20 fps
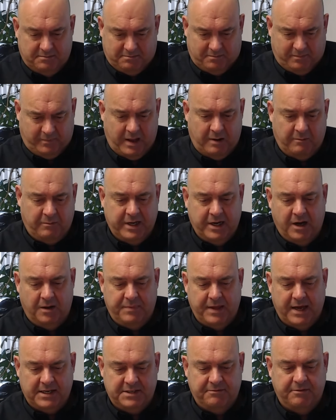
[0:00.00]
But we hope
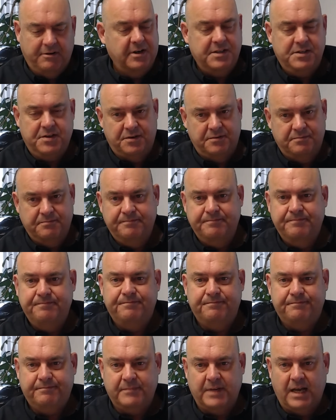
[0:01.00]
that's very soon,
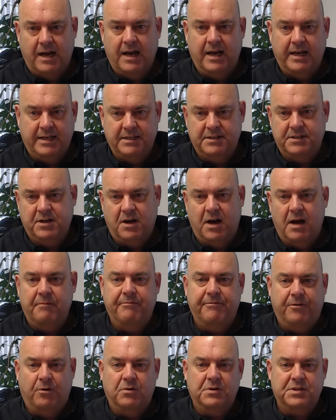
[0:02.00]
in time
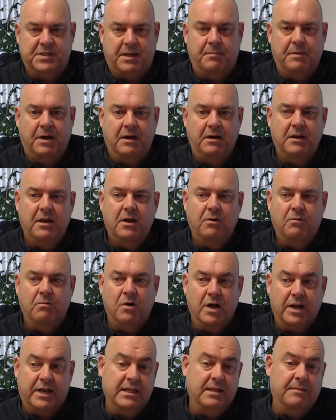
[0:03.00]
for summer
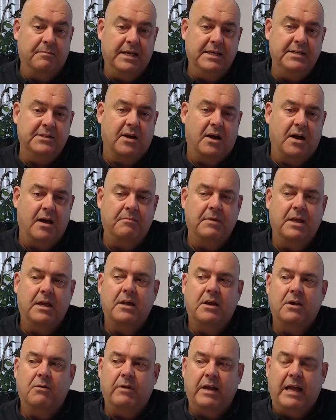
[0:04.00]
work. In the meantime,
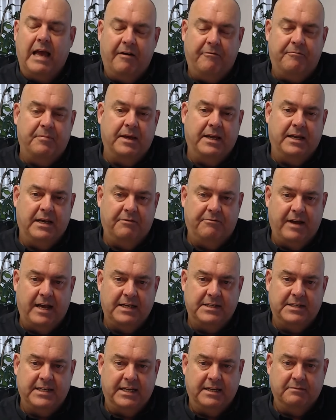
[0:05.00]
we have been
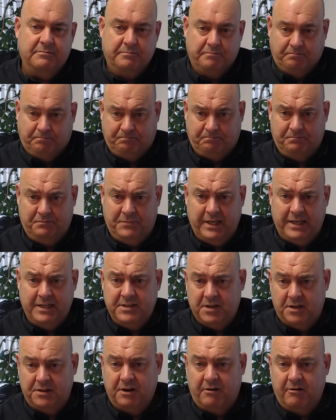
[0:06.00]
advancing things
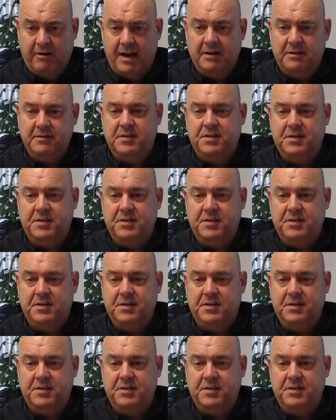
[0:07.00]
on the ground,